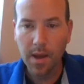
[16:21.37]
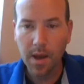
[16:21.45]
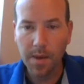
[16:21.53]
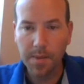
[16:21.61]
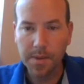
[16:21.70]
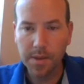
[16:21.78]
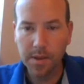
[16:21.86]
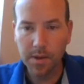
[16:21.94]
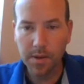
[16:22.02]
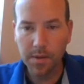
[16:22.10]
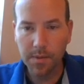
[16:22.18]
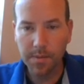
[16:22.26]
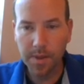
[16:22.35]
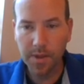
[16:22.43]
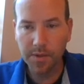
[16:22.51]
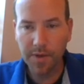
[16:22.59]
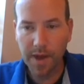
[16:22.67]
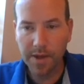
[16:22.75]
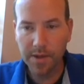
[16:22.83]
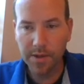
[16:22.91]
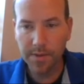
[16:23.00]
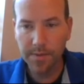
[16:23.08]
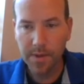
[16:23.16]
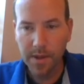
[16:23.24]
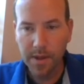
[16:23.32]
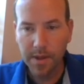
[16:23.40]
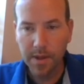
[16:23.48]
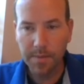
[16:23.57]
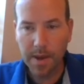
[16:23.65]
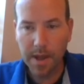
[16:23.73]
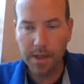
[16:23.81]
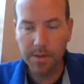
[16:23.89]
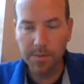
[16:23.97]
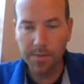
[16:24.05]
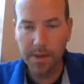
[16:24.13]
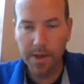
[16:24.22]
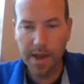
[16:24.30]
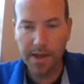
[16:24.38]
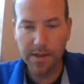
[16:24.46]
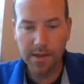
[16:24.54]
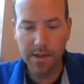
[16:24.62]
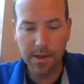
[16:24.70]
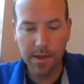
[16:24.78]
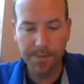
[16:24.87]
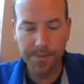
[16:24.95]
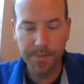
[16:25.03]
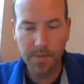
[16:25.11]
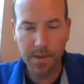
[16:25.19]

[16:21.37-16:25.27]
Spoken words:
It's going to go much faster than the maximum, but it has the